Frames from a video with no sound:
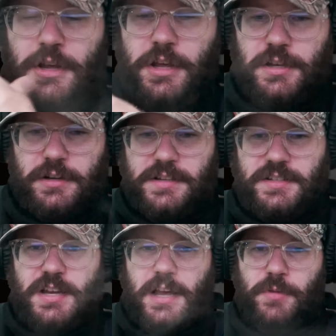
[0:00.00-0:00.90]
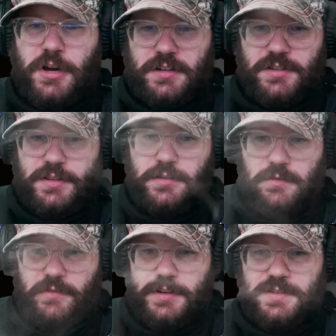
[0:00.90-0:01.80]
Here is Tom Huck's
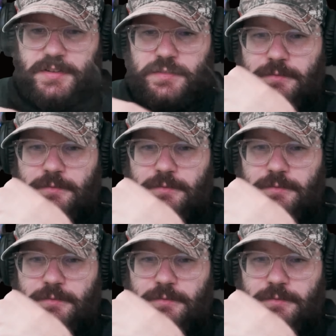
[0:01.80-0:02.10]
universe.